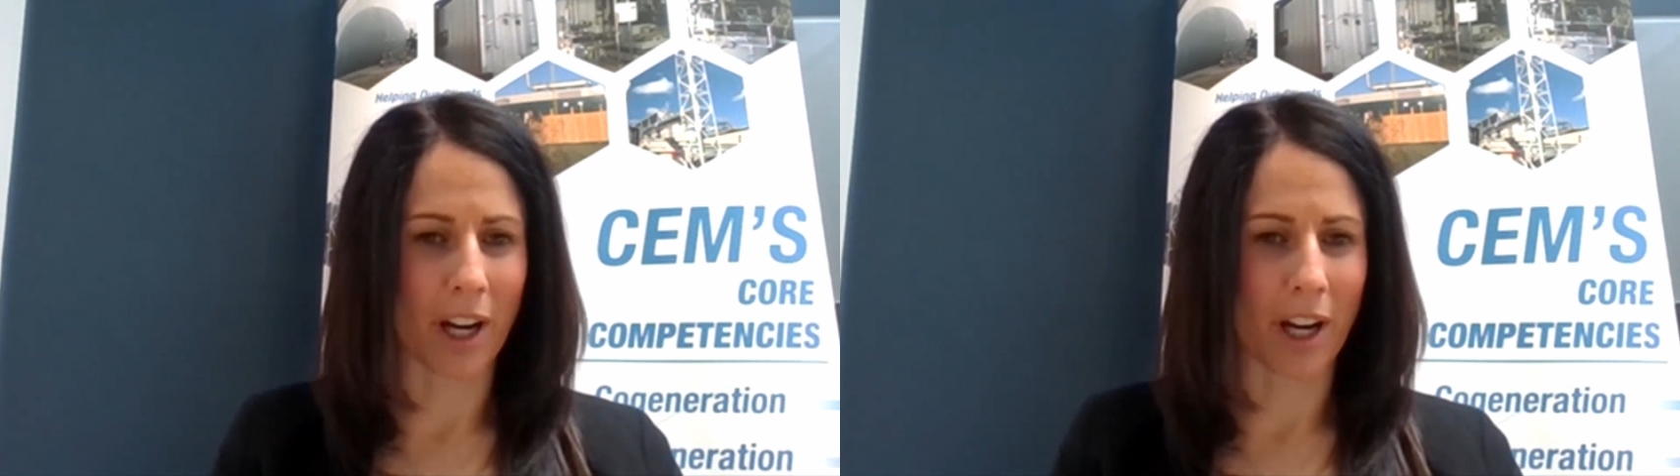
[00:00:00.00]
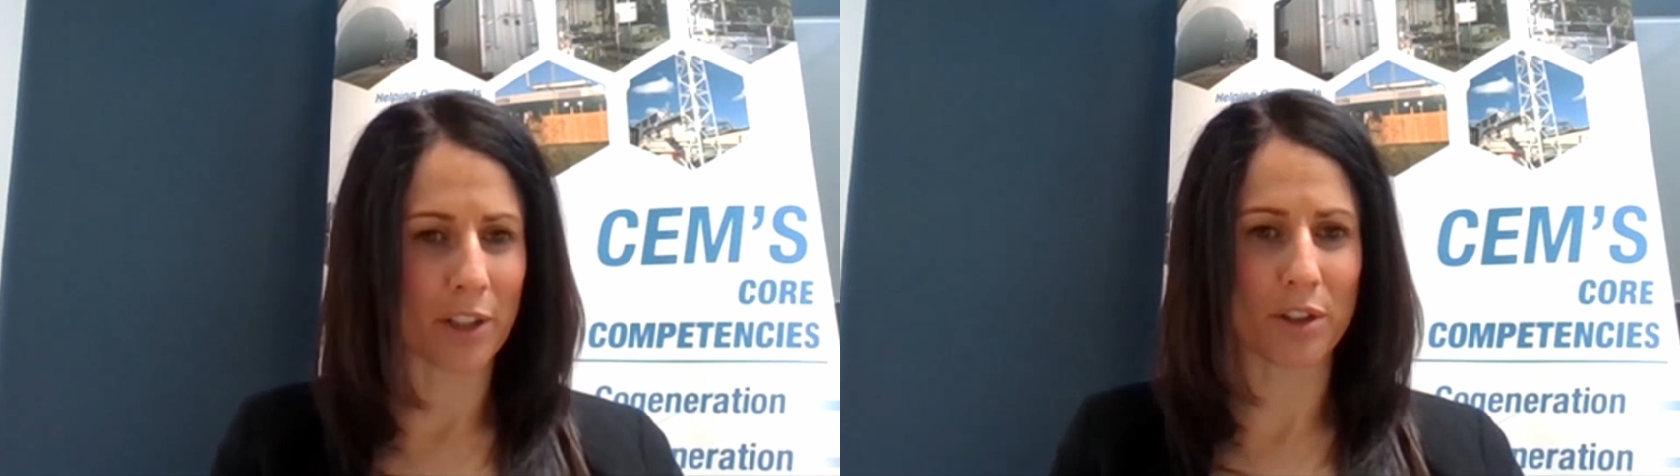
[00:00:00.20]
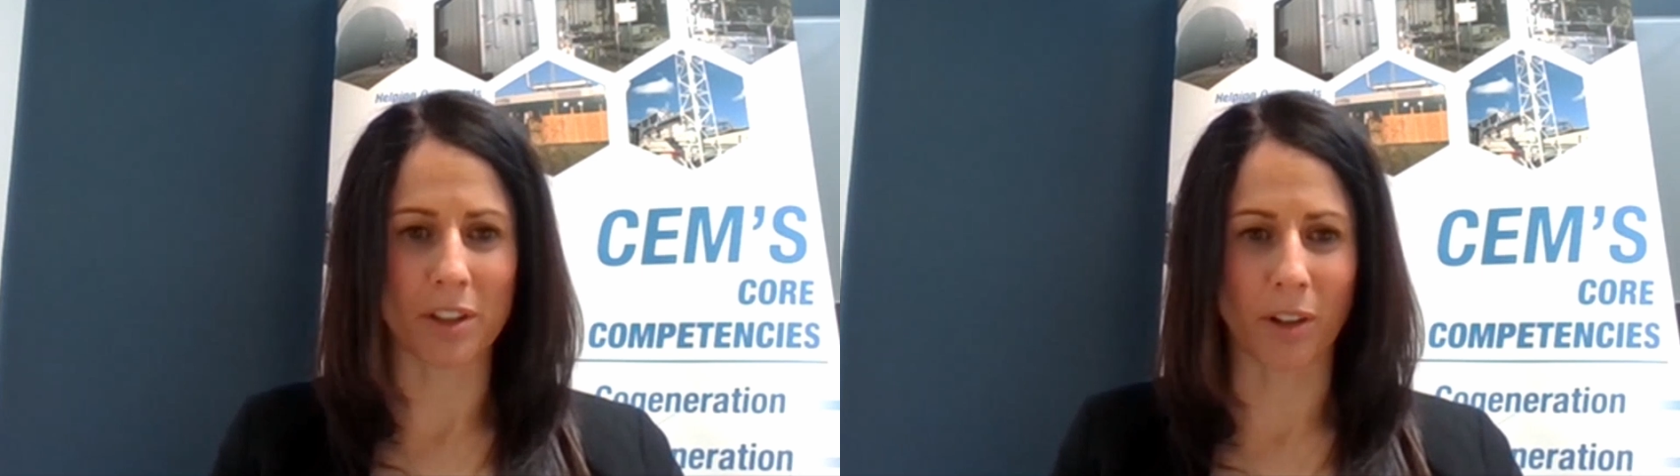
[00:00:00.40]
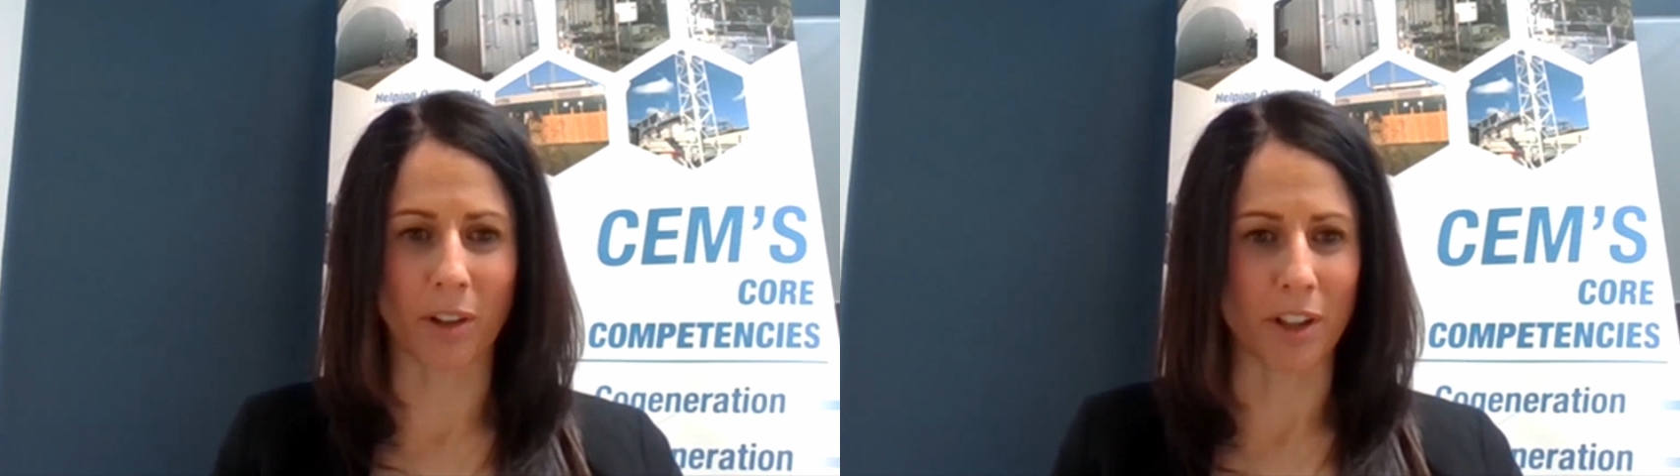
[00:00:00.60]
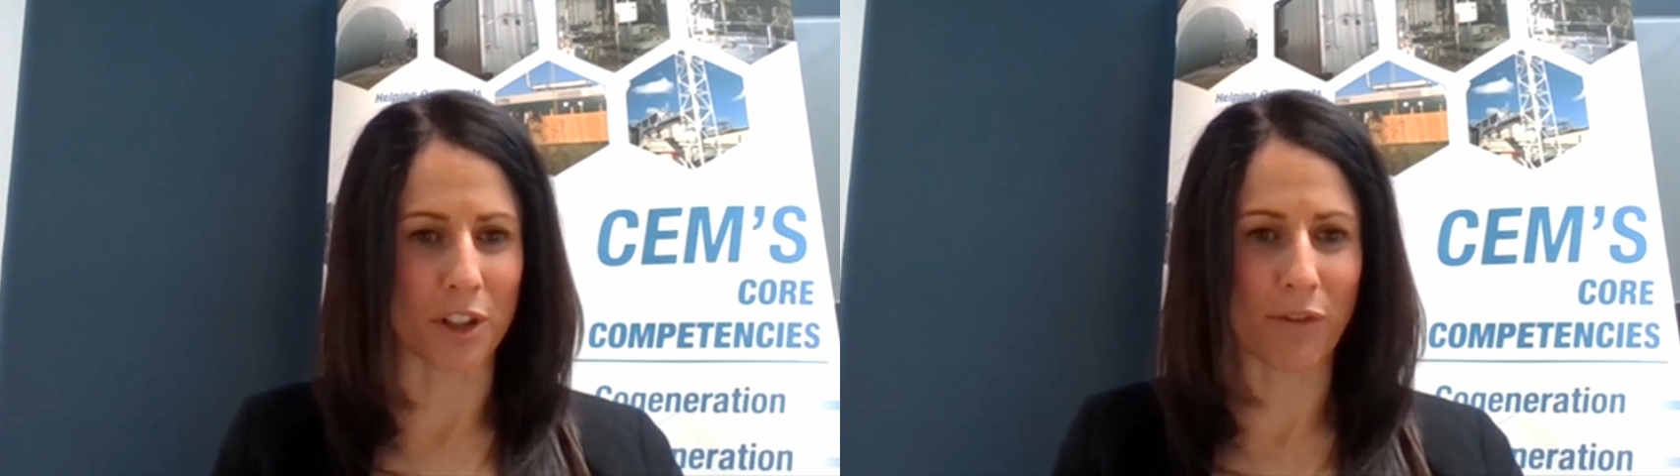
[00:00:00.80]
hydrogen and
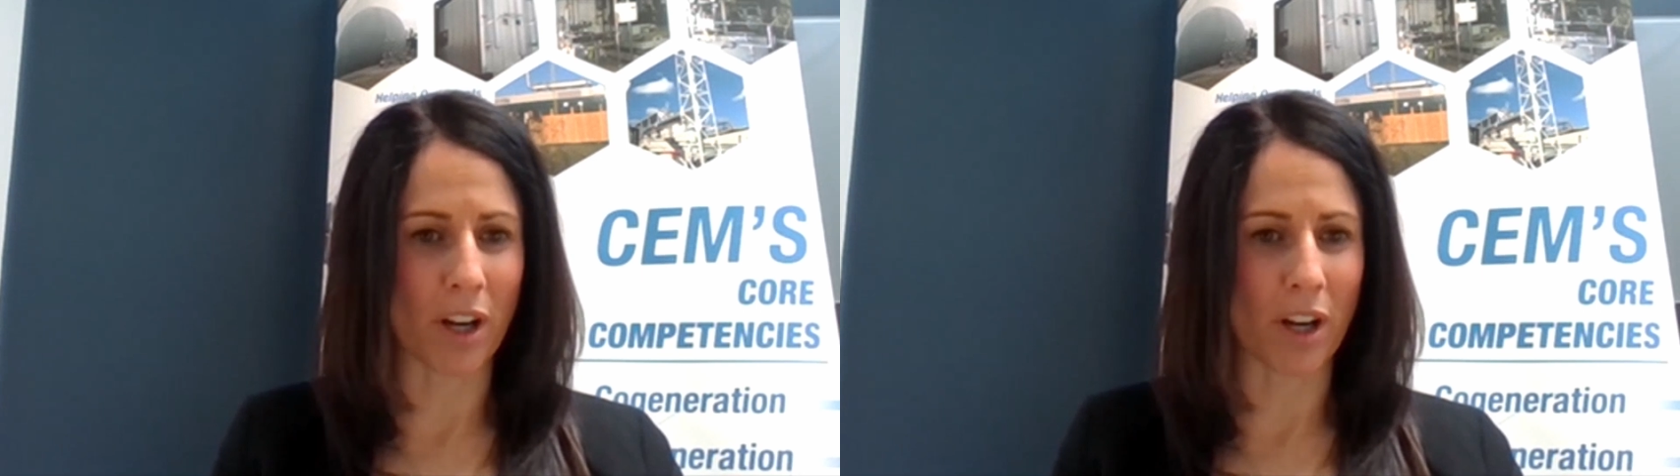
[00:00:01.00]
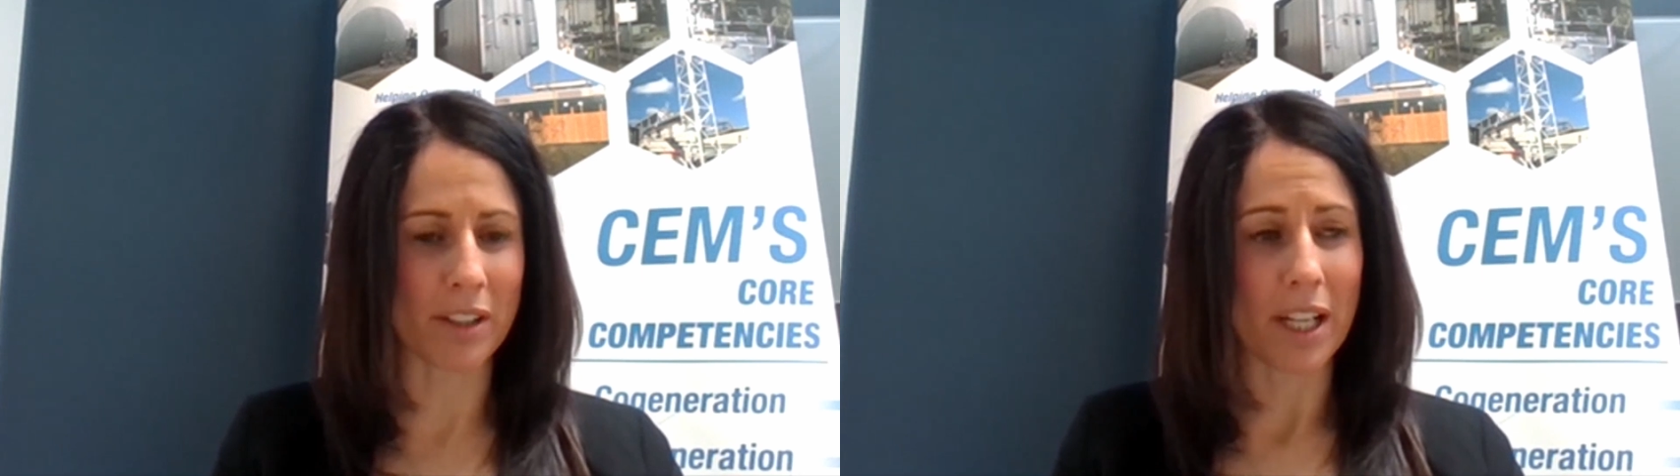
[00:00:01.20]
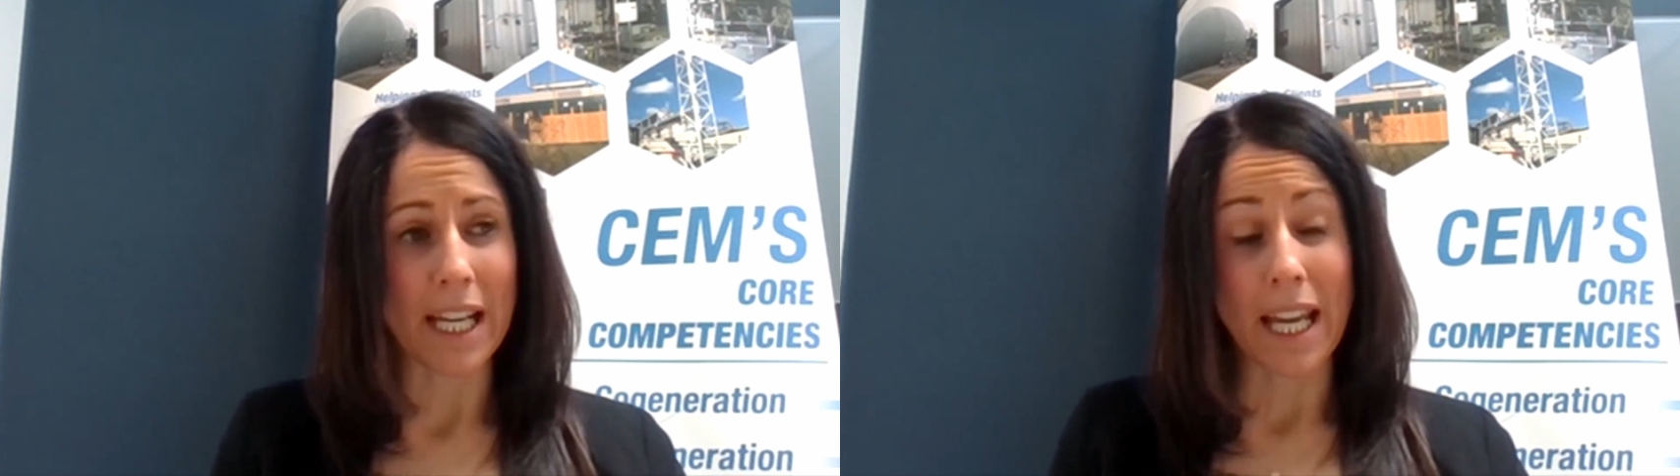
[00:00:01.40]
RNG front.